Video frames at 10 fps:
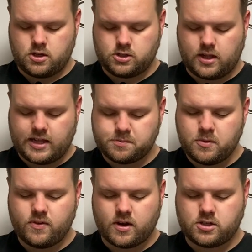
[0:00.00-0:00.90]
So let's
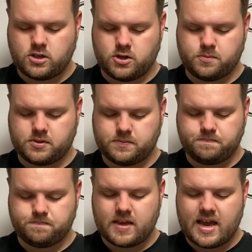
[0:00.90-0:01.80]
move on to groups.
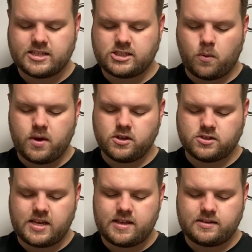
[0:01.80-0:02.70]
And so what you'll
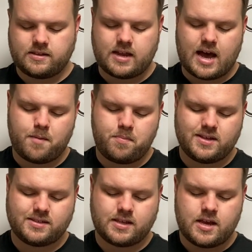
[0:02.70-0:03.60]
see at the top
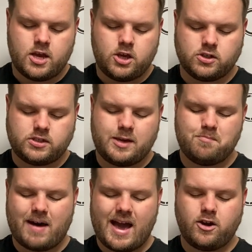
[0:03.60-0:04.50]
is you'll see
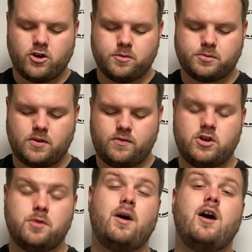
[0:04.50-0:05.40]
my group. So if
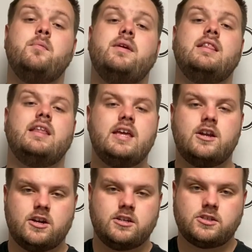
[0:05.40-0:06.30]
you're department
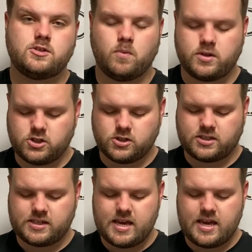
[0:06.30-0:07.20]
leaders, what you'll
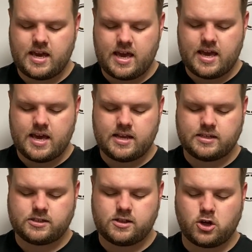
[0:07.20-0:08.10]
see
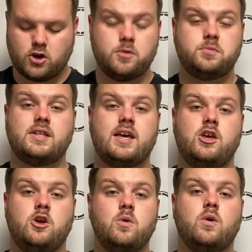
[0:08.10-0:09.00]
is the groups that
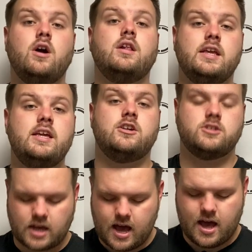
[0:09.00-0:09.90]
you are
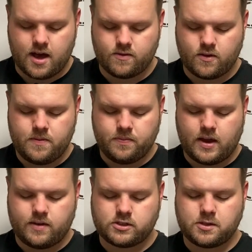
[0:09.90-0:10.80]
leaders of.
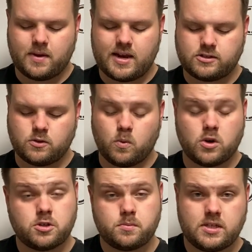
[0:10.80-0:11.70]
Obviously mine is the
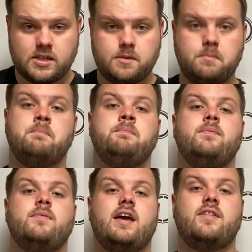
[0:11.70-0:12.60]
worship team
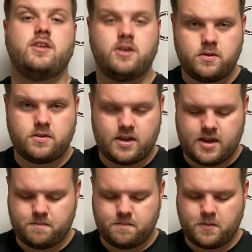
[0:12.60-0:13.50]
and the youth
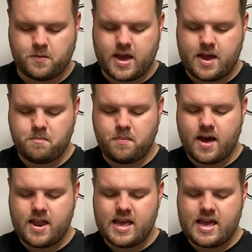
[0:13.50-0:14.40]
team, okay?
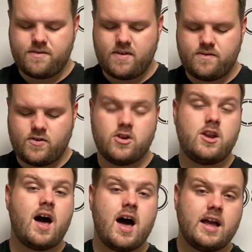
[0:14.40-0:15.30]
But if you're
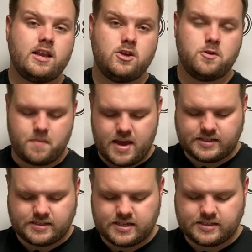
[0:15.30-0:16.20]
not, you may
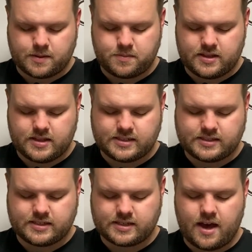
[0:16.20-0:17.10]
see something that
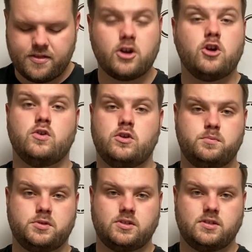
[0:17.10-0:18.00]
says other
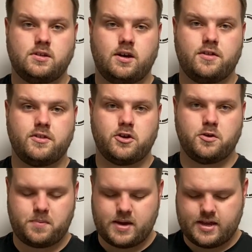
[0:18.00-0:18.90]
groups on the
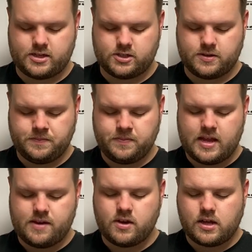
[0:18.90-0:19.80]
group page.
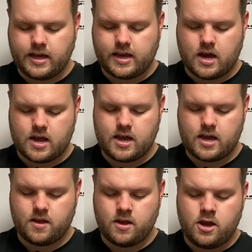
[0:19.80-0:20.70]
And if you click on
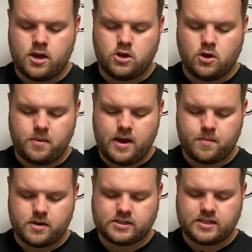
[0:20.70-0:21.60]
it, you'll be
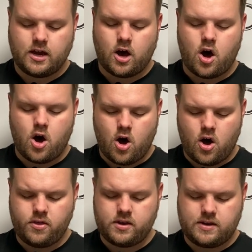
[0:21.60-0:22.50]
able to see
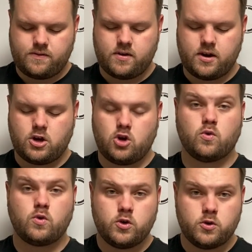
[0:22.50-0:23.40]
all the different
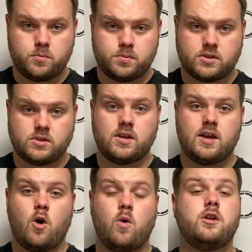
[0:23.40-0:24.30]
groups
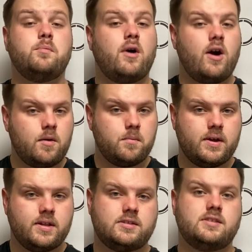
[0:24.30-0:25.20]
or
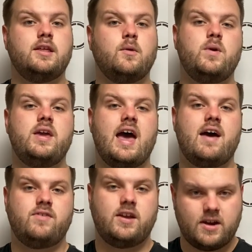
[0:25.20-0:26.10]
departments that we
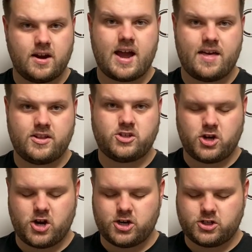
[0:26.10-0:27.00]
have here at the
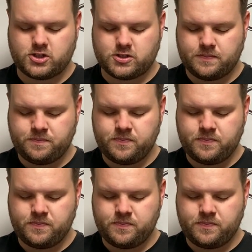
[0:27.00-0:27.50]
church.